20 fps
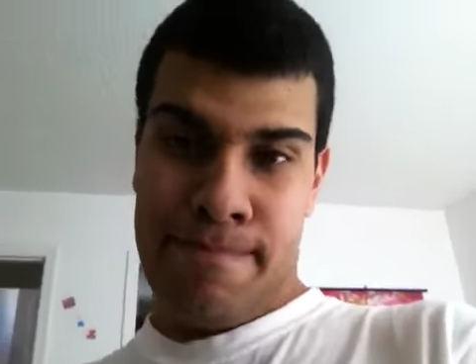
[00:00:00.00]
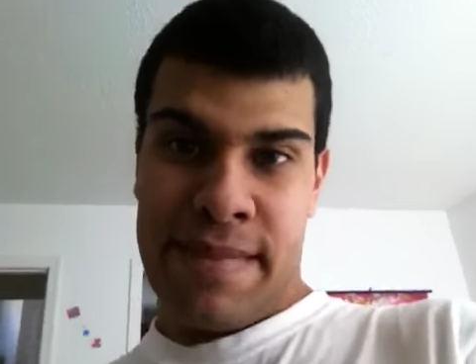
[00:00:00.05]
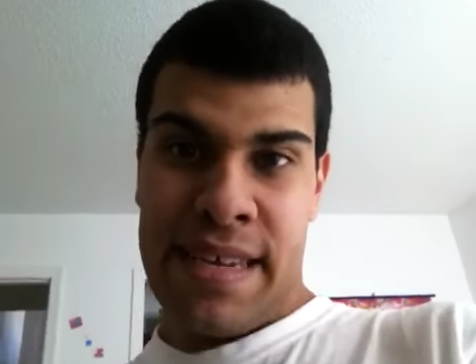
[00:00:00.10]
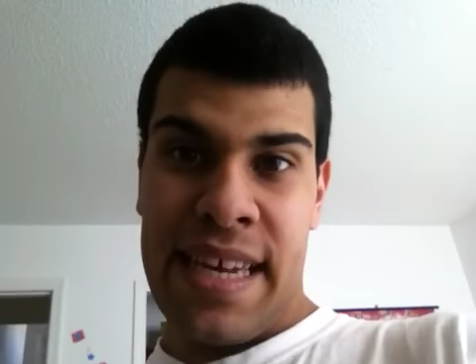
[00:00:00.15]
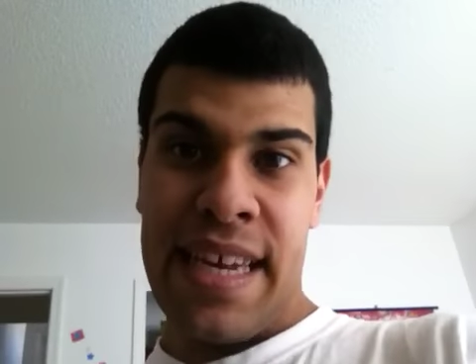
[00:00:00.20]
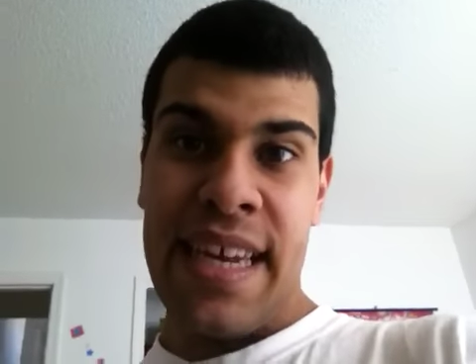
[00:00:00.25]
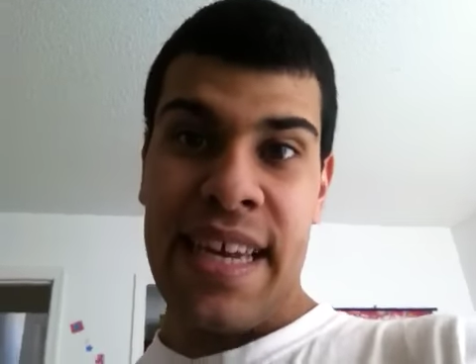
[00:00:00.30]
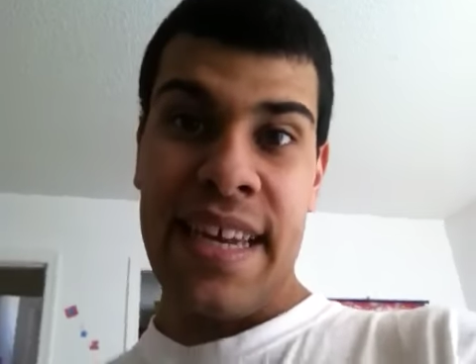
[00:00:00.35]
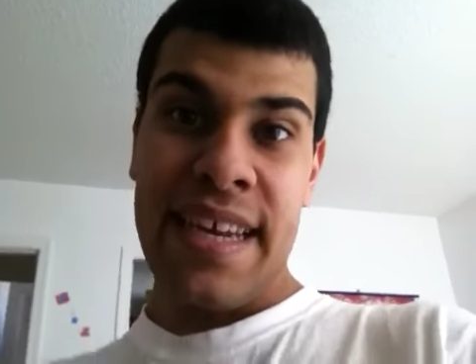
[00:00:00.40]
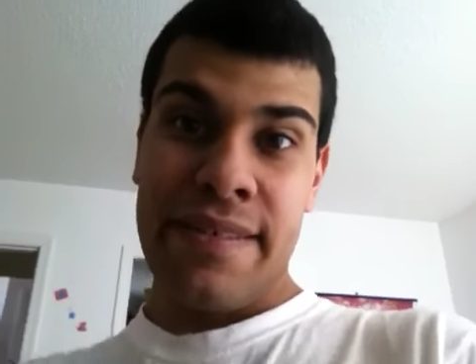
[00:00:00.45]

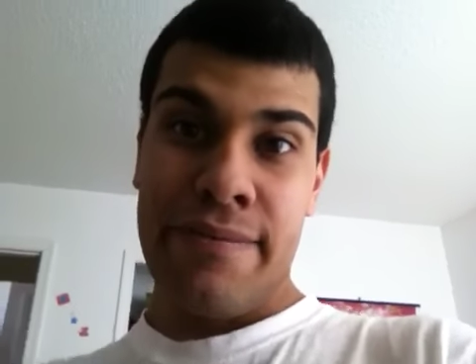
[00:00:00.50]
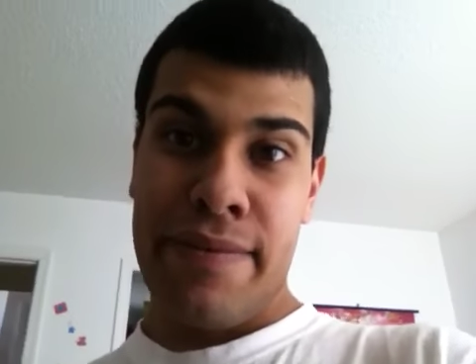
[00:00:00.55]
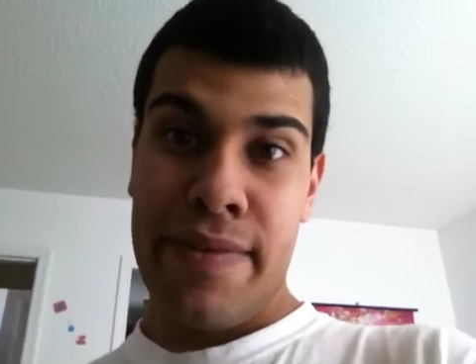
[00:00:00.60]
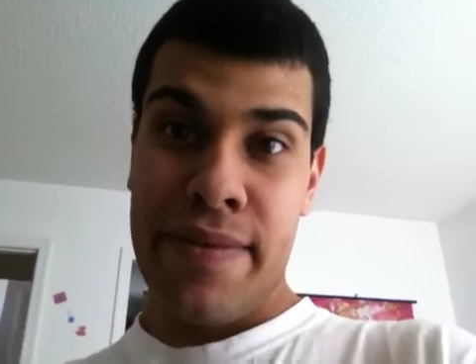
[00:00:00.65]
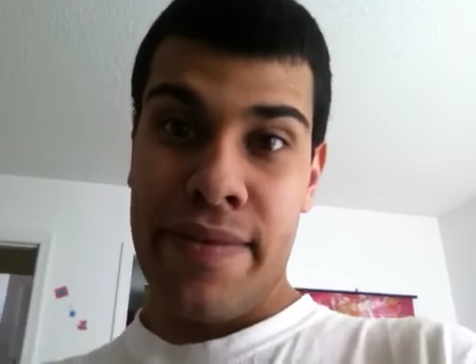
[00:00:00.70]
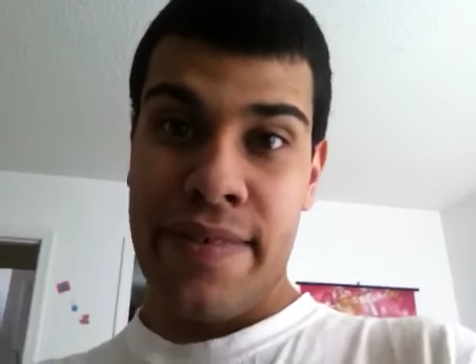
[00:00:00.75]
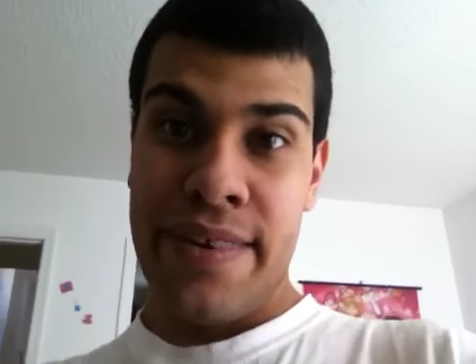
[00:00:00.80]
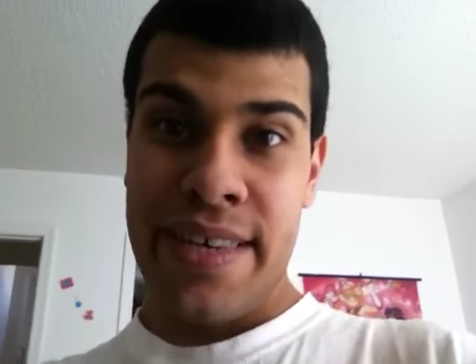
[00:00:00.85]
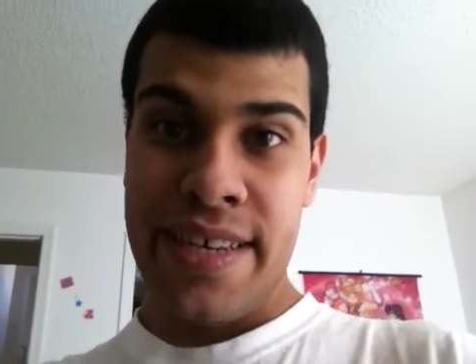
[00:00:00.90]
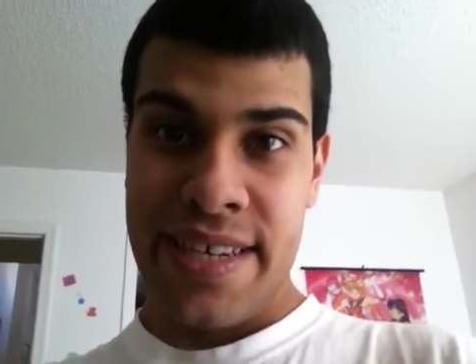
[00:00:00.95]
Hey
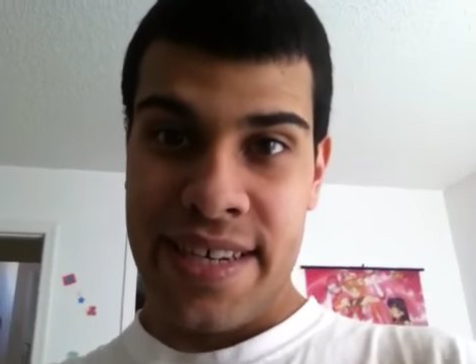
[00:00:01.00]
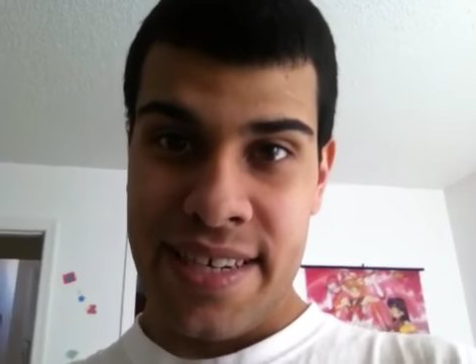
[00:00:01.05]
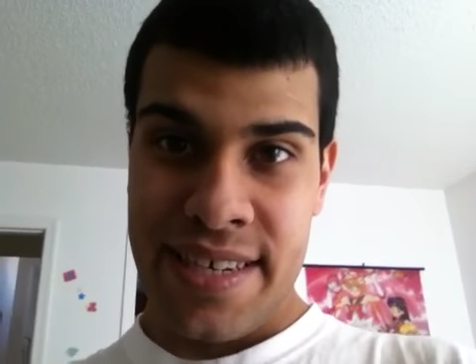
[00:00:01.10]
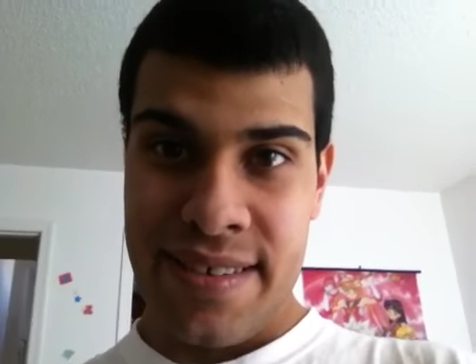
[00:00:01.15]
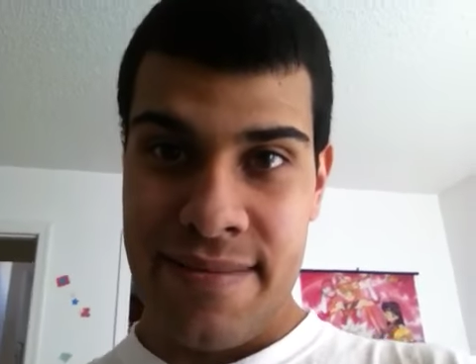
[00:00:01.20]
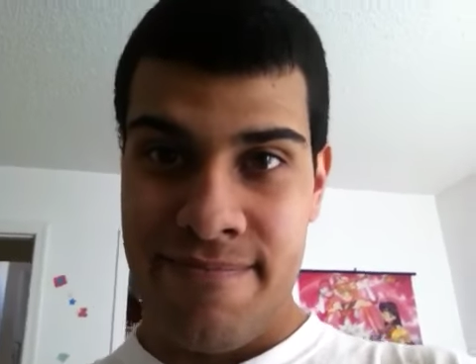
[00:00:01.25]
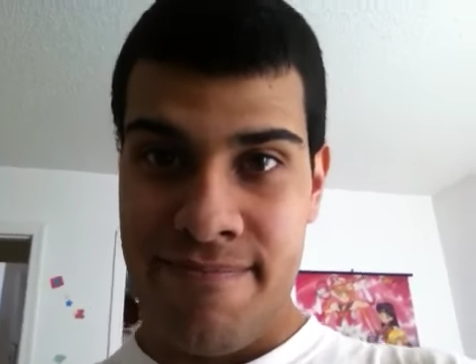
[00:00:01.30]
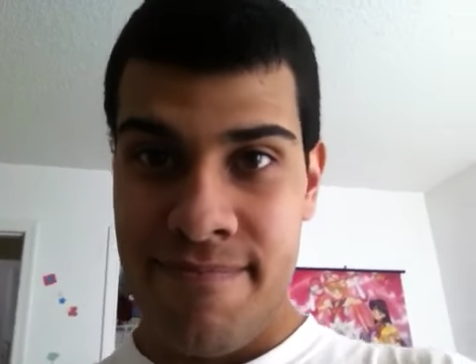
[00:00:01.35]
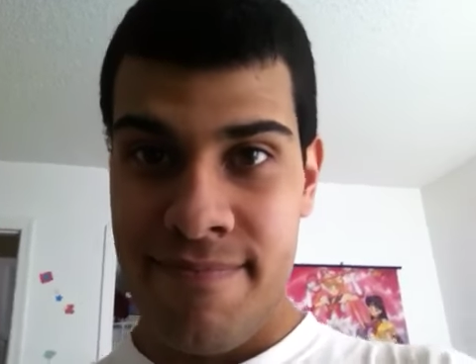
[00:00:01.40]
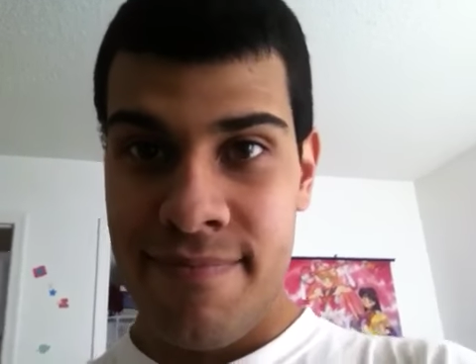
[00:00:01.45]
everyone,
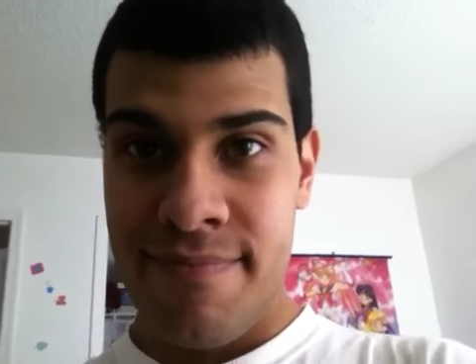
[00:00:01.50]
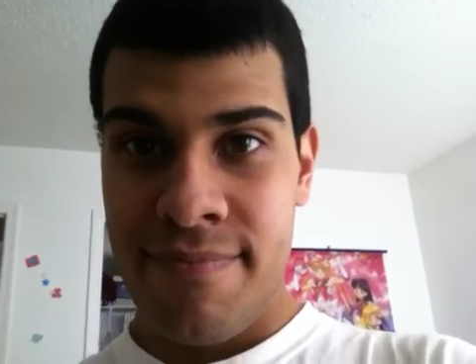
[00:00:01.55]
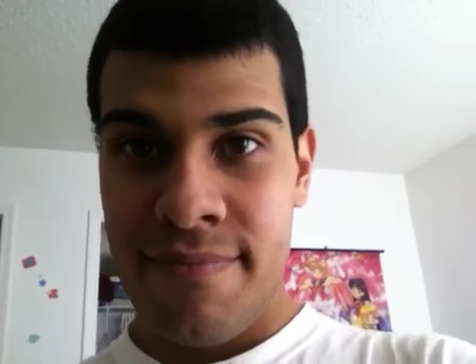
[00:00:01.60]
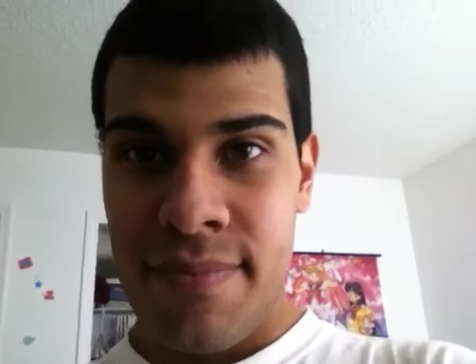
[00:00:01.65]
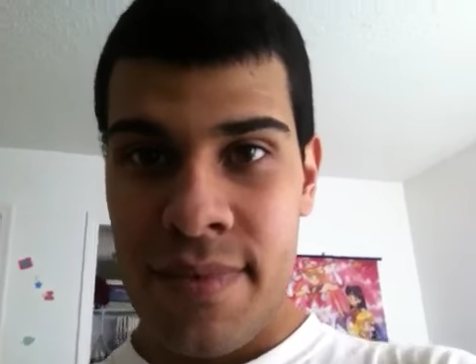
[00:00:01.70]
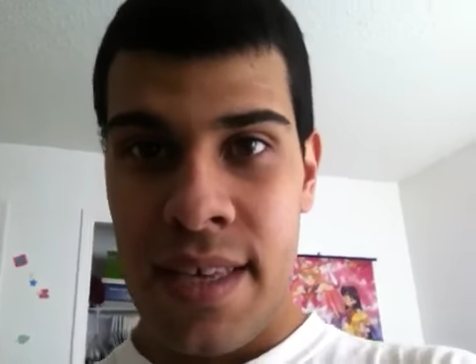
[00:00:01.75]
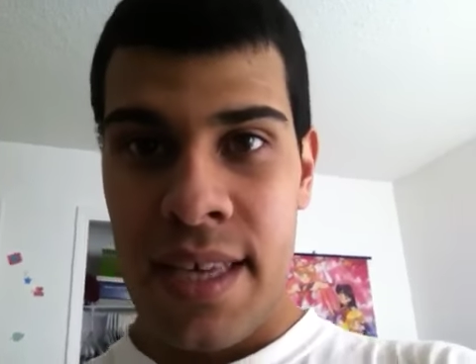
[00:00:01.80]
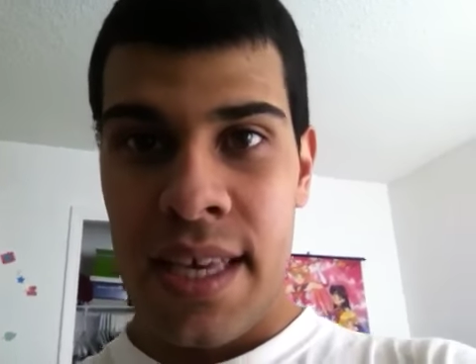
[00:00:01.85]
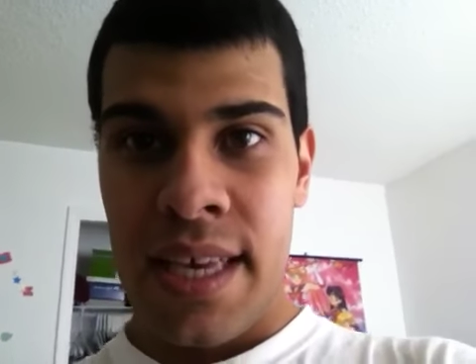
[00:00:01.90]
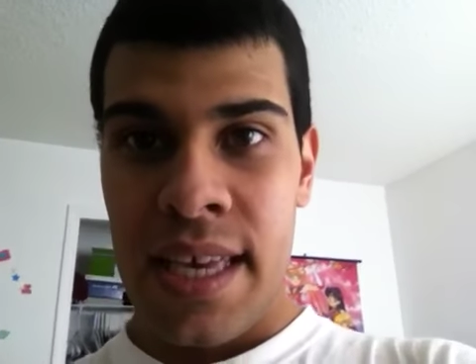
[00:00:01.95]

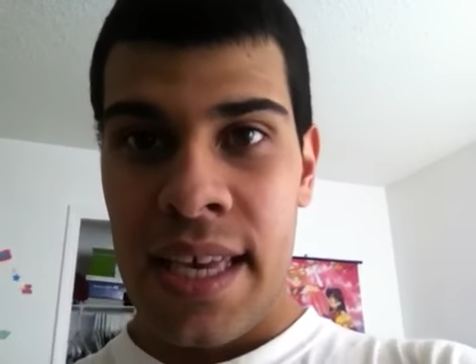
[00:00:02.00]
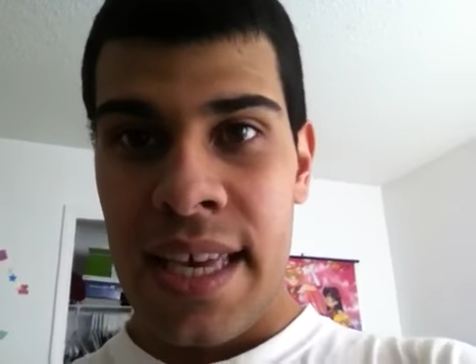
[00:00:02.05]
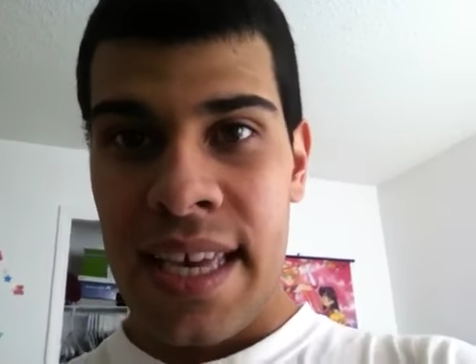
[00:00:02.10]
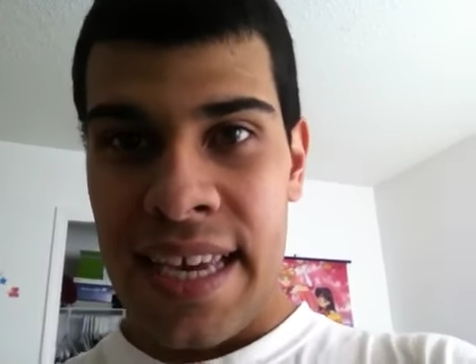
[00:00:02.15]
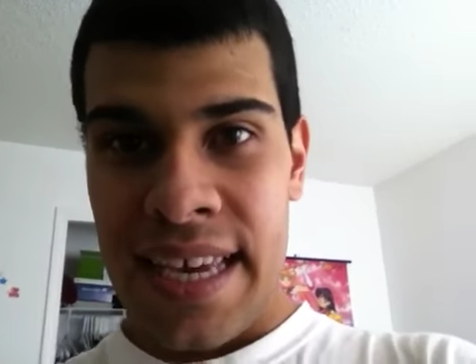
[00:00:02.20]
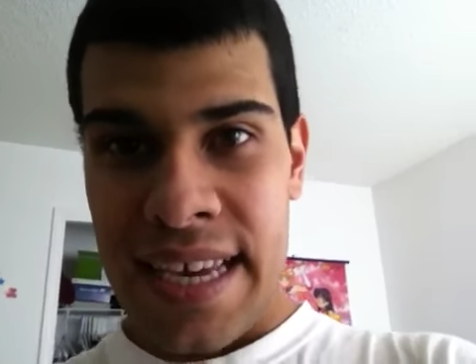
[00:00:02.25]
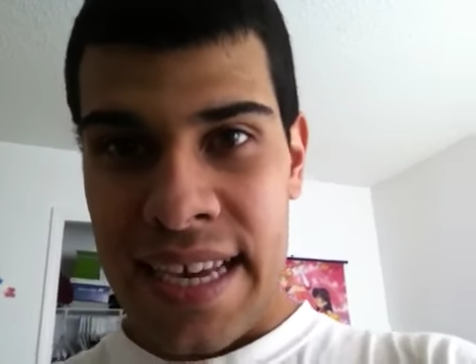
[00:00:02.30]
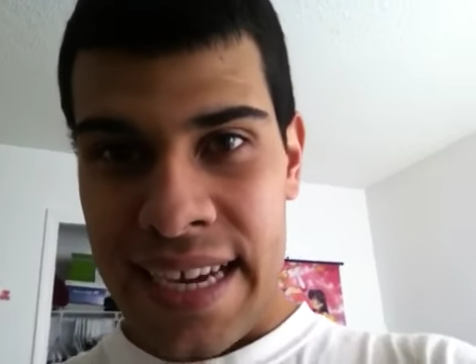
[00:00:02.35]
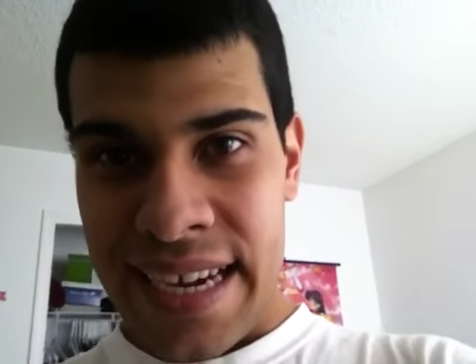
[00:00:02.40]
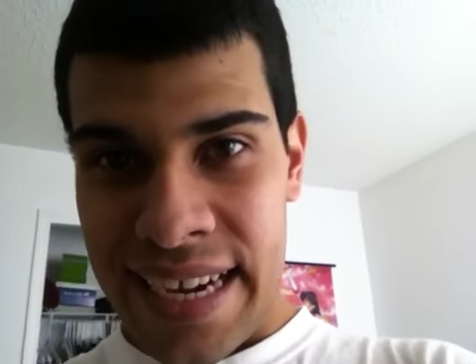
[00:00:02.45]

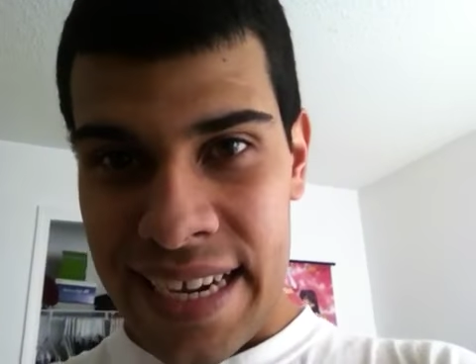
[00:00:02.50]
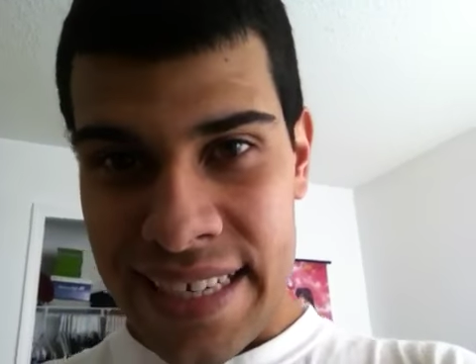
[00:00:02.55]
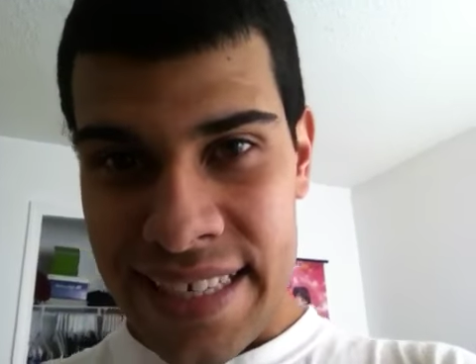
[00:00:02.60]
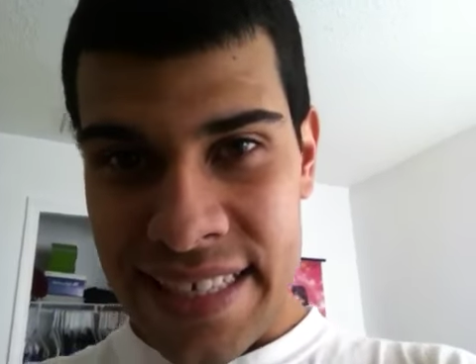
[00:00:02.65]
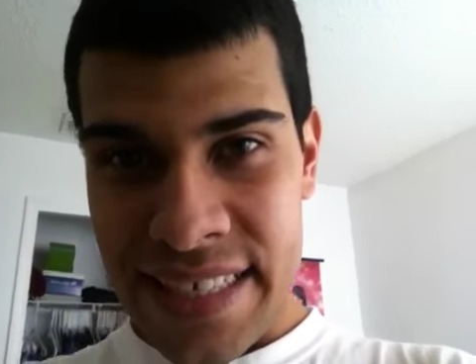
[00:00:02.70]
I